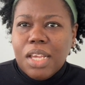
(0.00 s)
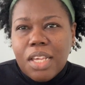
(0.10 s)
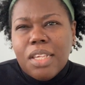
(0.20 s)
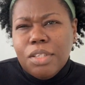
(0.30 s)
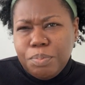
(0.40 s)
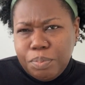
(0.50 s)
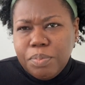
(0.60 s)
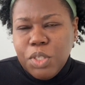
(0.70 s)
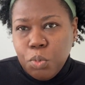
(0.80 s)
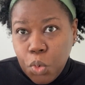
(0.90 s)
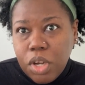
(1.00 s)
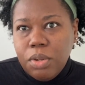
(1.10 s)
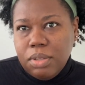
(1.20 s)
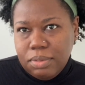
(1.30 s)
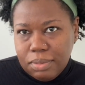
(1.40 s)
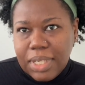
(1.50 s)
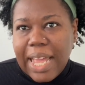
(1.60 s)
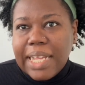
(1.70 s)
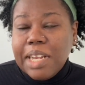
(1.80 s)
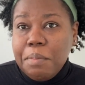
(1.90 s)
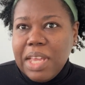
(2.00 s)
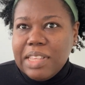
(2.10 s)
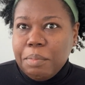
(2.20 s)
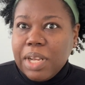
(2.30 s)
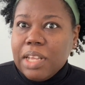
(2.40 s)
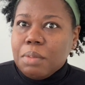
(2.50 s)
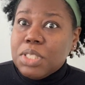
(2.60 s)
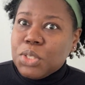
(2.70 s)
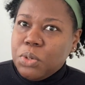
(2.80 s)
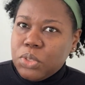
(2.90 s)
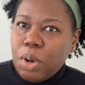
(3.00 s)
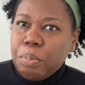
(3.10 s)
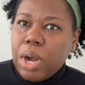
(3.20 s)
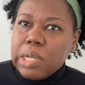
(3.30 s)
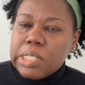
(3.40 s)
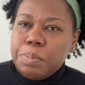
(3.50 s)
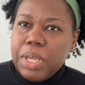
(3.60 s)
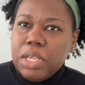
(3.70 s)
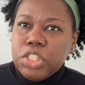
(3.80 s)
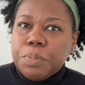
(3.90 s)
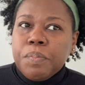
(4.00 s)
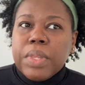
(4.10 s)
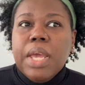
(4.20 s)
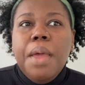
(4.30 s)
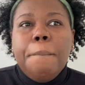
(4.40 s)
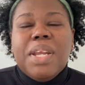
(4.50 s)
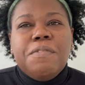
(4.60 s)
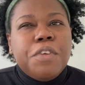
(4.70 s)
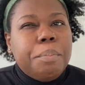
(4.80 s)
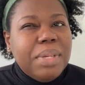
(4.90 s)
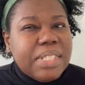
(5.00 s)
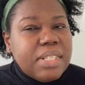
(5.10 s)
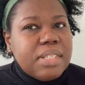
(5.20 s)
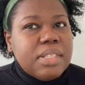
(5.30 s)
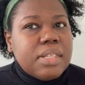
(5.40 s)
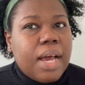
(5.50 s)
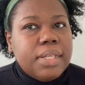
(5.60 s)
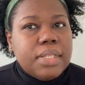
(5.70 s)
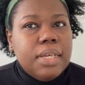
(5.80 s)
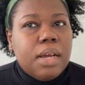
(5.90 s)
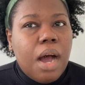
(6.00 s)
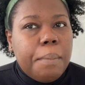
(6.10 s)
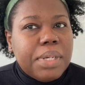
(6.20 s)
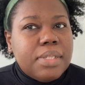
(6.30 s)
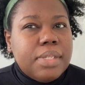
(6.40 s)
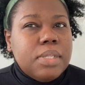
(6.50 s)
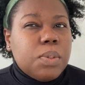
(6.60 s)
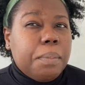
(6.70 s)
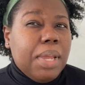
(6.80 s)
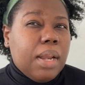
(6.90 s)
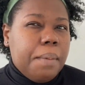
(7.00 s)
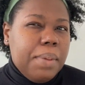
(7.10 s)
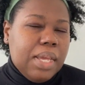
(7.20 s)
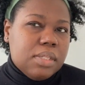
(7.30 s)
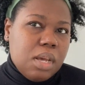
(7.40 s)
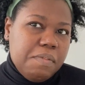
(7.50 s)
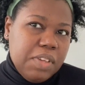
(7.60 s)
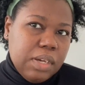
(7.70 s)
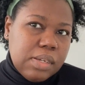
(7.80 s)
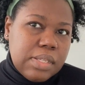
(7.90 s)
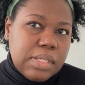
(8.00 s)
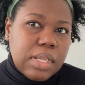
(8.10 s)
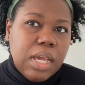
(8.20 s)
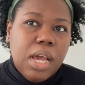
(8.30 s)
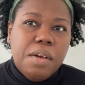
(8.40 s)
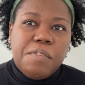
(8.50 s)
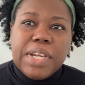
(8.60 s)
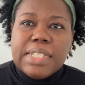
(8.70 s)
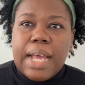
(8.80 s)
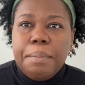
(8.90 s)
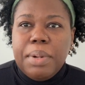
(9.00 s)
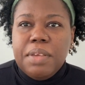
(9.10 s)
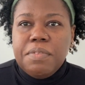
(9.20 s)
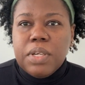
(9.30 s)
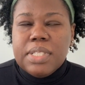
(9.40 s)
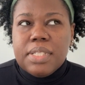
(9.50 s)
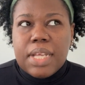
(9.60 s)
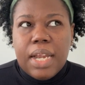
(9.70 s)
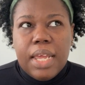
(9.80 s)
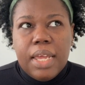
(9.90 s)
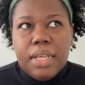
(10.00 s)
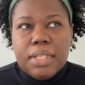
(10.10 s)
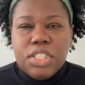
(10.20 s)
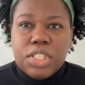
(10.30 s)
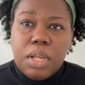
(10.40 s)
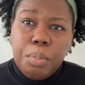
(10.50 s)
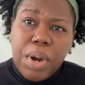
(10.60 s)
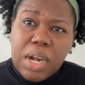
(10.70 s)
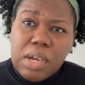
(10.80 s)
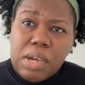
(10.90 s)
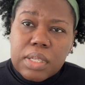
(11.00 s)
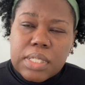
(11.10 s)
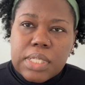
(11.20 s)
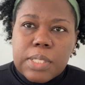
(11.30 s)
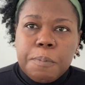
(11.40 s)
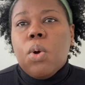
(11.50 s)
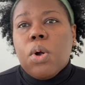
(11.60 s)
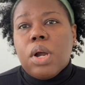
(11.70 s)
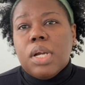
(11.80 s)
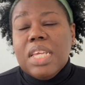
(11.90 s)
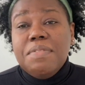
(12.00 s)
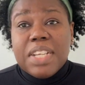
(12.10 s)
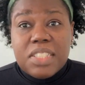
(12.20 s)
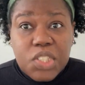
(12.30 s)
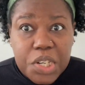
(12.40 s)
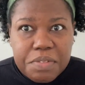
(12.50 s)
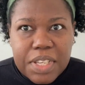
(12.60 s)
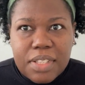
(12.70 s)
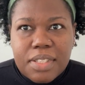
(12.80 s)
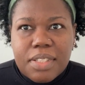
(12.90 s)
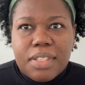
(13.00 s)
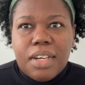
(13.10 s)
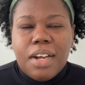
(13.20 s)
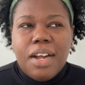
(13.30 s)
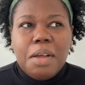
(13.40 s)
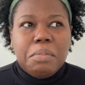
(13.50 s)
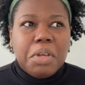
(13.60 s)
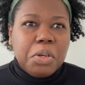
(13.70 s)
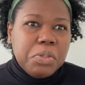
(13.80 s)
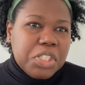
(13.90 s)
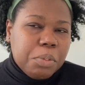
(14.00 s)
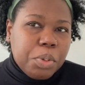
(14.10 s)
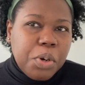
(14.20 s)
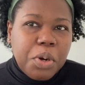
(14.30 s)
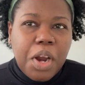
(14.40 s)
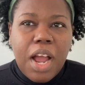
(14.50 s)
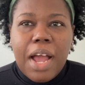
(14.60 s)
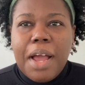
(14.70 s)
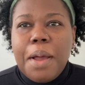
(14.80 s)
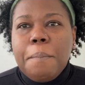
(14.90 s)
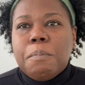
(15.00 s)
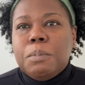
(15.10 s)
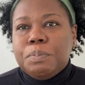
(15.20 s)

you would likely make them clickable to go to a product page. But if your business is not e-commerce, this one may not be as obvious. For example, if you're selling digital products or even a service, a coaching program,